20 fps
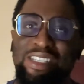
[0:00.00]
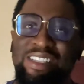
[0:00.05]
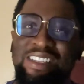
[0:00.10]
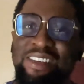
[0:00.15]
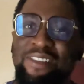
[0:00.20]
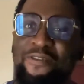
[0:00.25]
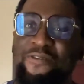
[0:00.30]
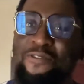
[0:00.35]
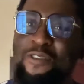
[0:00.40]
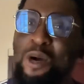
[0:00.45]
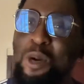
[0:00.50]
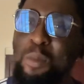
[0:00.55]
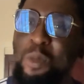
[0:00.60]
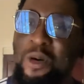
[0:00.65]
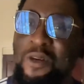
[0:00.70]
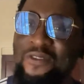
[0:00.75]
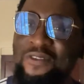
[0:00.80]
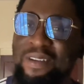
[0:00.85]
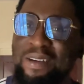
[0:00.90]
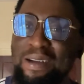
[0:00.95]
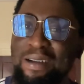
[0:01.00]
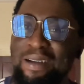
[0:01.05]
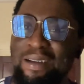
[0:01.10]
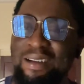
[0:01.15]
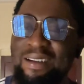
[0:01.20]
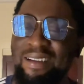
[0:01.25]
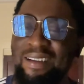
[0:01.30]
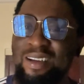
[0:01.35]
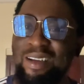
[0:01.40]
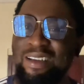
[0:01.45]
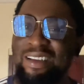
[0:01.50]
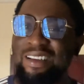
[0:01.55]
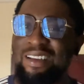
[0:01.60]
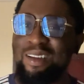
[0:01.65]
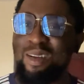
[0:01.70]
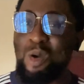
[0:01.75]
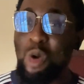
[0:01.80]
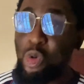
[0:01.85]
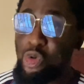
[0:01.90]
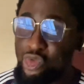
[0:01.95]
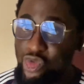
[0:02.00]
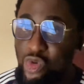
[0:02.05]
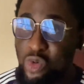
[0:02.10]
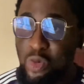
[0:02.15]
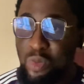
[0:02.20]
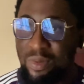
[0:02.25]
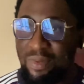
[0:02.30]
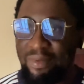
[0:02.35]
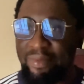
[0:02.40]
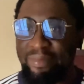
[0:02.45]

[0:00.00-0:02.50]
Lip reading: a form of control.